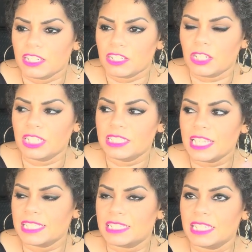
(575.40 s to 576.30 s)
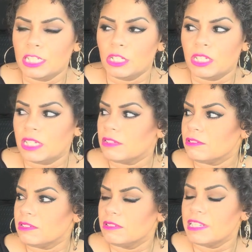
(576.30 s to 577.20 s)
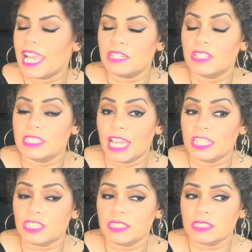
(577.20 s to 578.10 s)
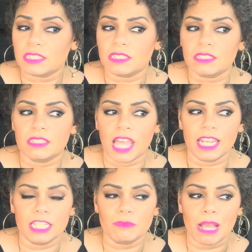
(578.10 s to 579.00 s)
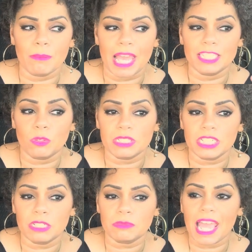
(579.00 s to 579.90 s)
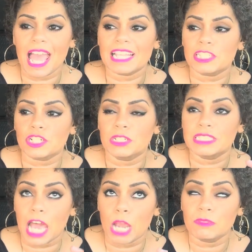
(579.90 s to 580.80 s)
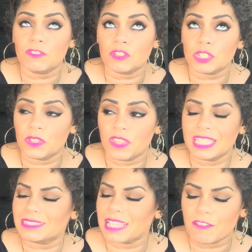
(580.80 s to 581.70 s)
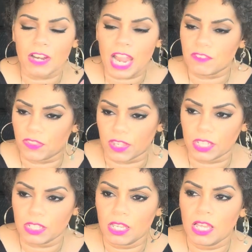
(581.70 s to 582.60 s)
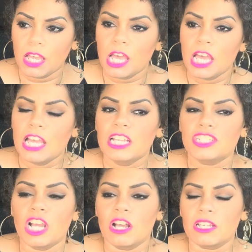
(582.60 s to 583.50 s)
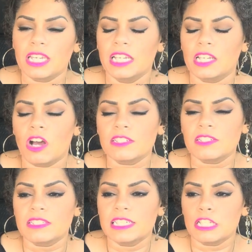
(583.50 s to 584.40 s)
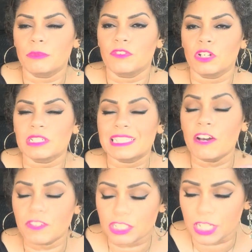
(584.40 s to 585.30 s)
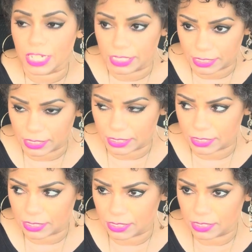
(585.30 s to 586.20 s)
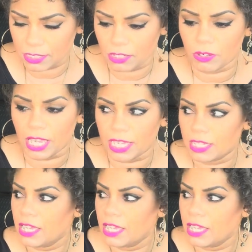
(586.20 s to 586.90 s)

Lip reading: could sense the negative intentions that his mom had towards him at certain times for certain things, not for everything. He could also see some of her selfish tendencies, okay?